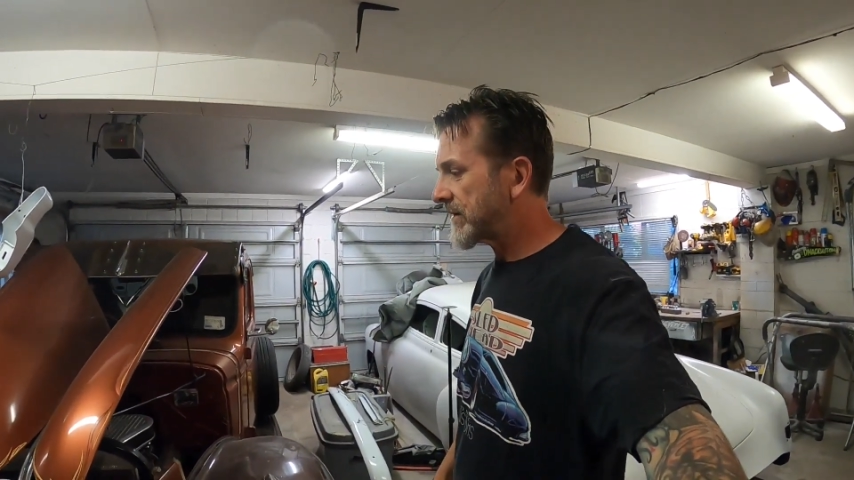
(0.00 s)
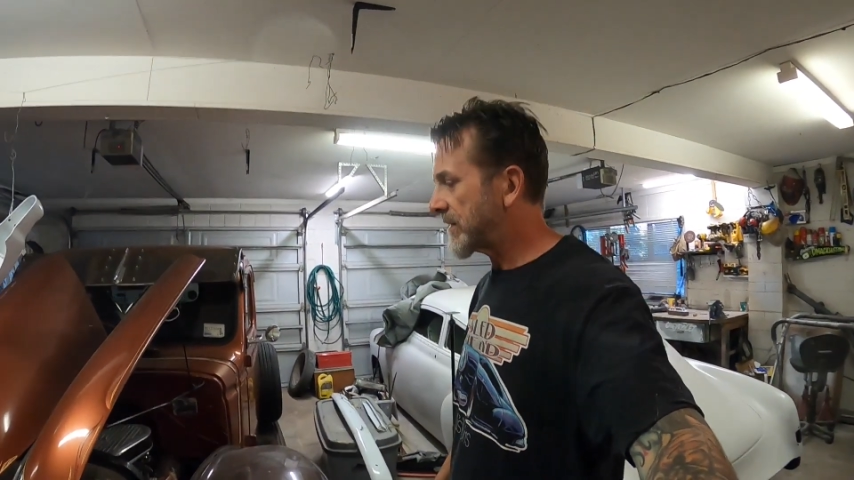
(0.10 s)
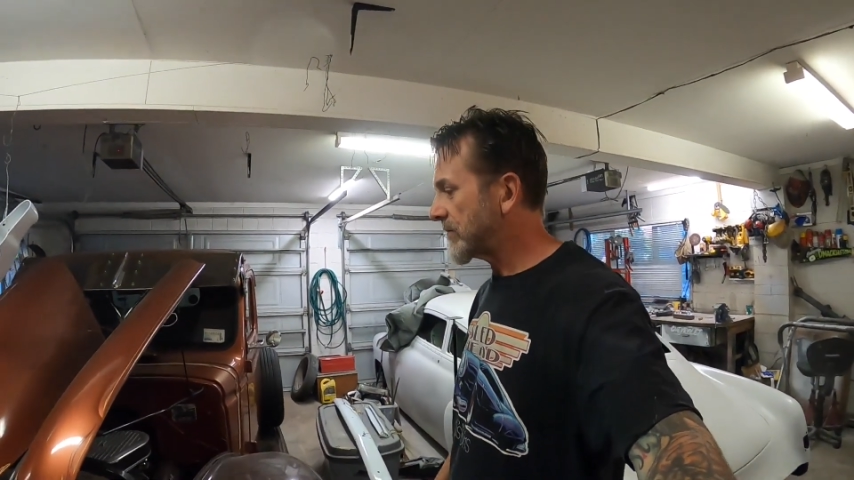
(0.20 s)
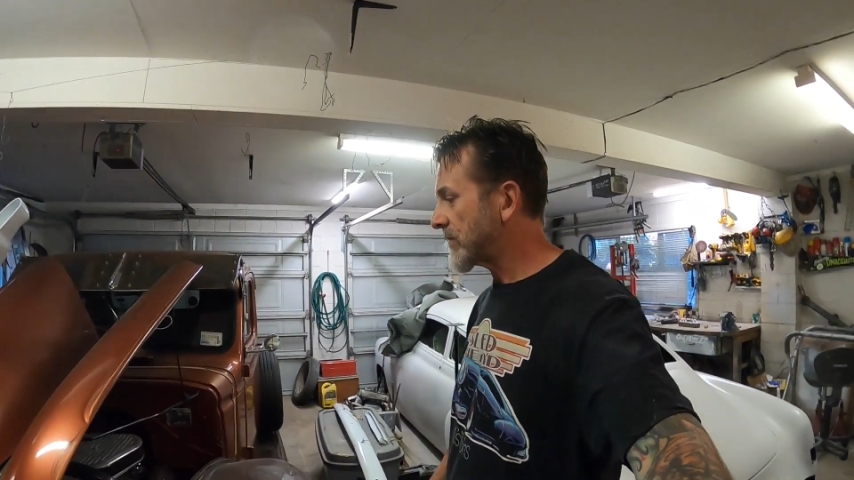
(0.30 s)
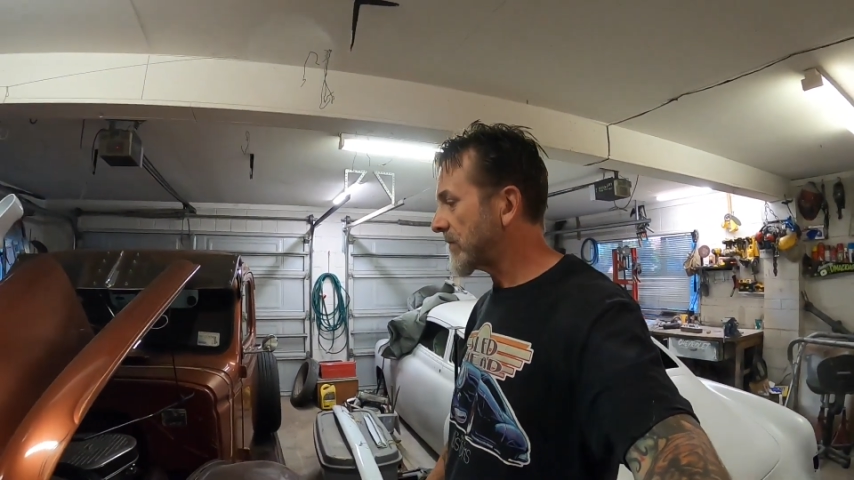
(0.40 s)
and
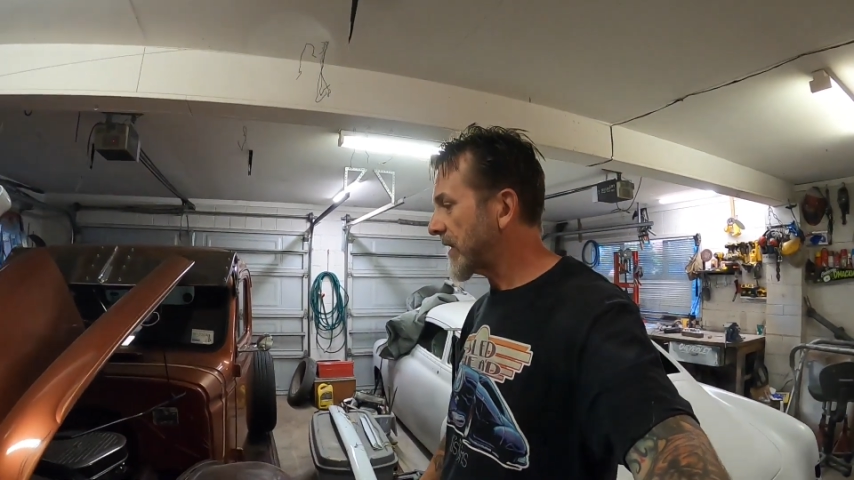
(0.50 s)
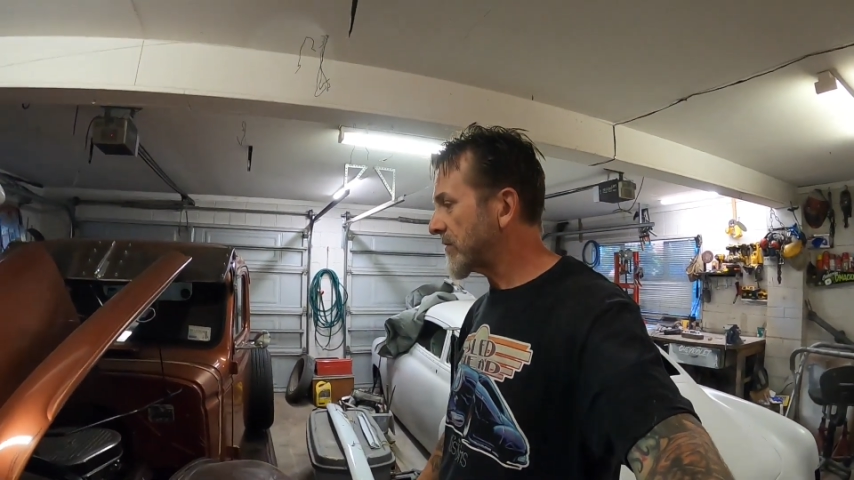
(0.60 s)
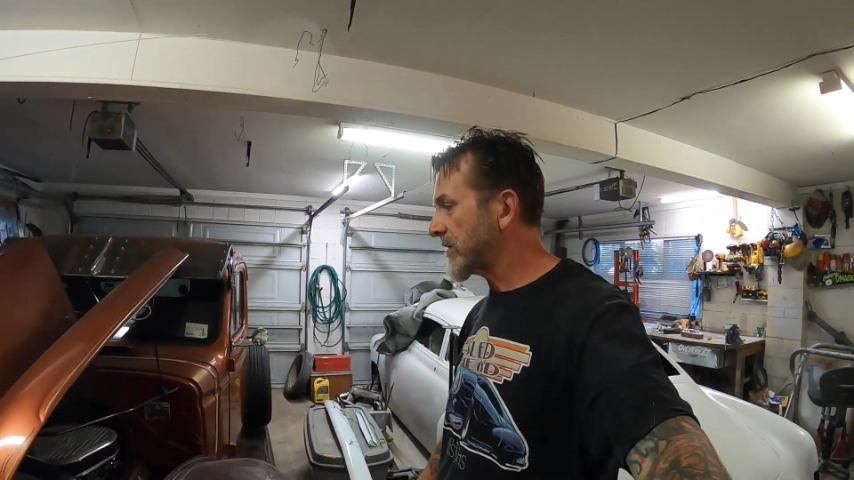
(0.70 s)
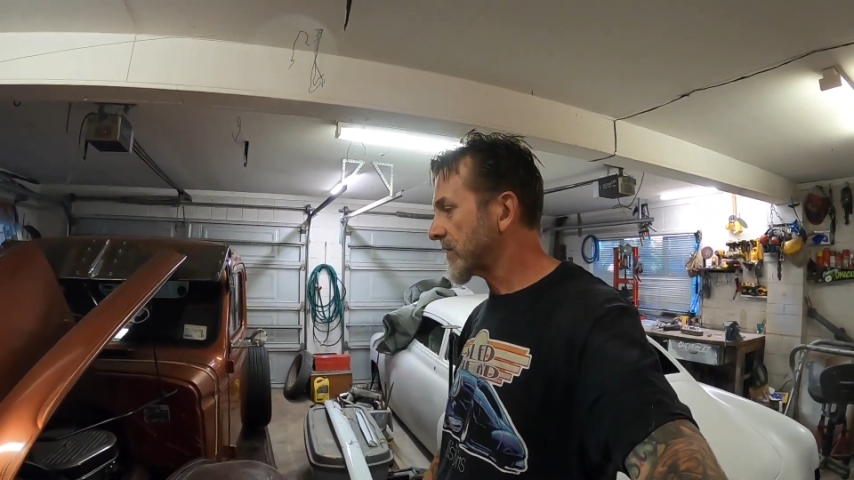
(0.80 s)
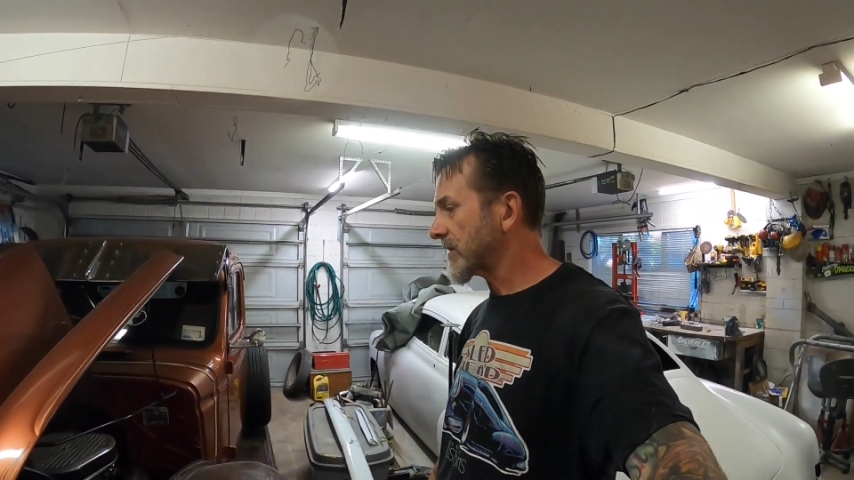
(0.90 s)
then
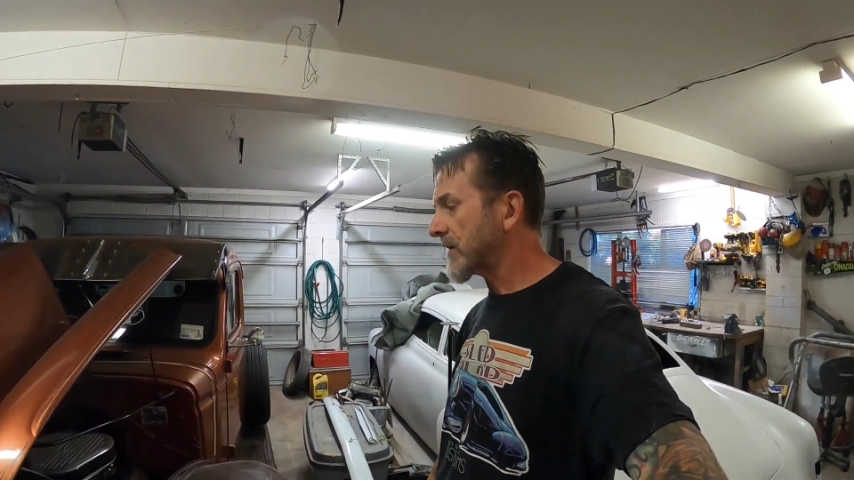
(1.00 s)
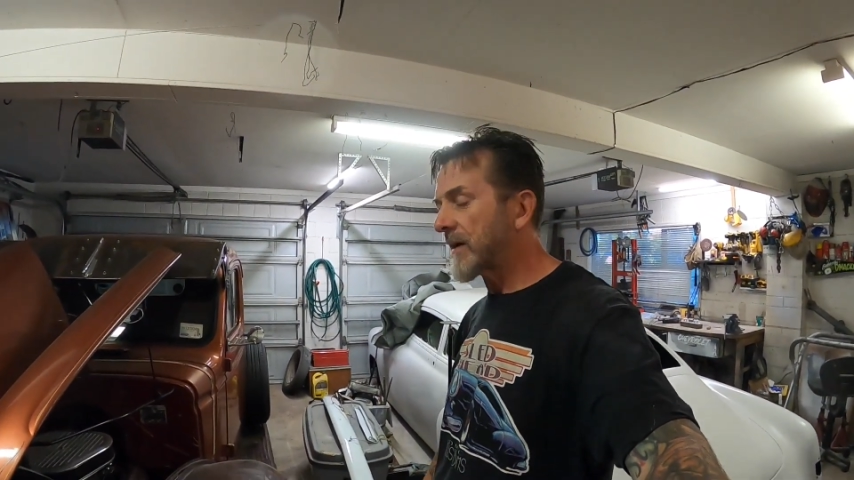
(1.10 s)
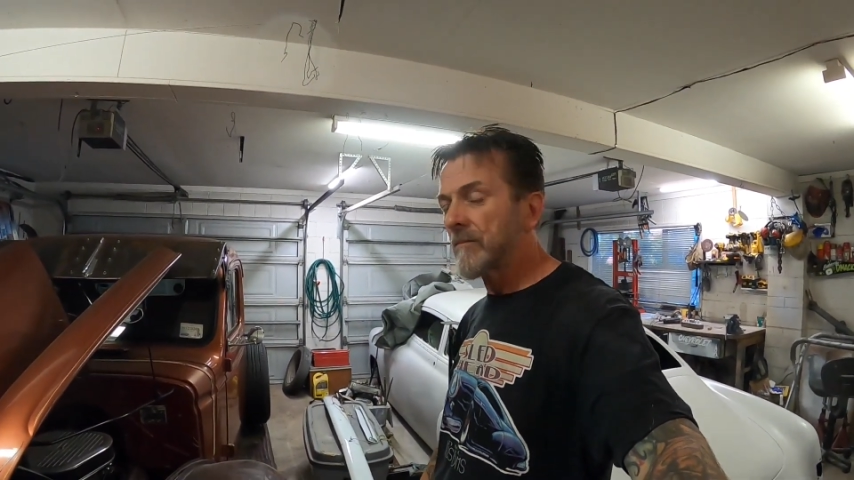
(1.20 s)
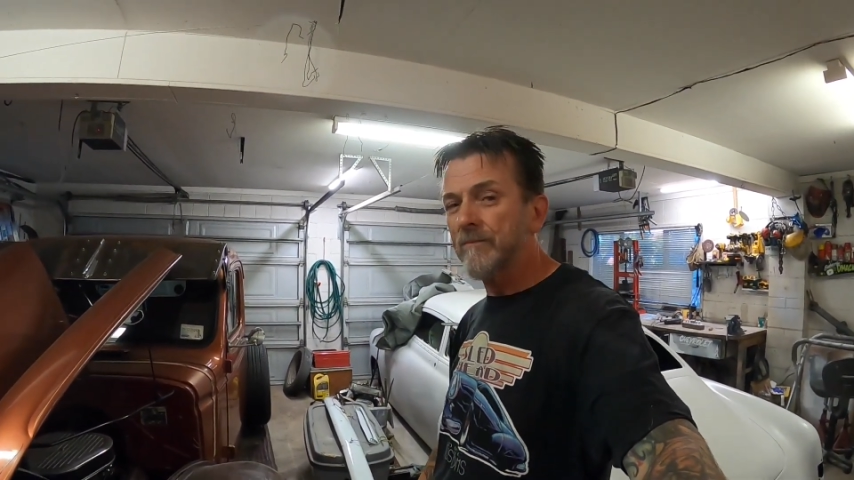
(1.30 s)
maybe look at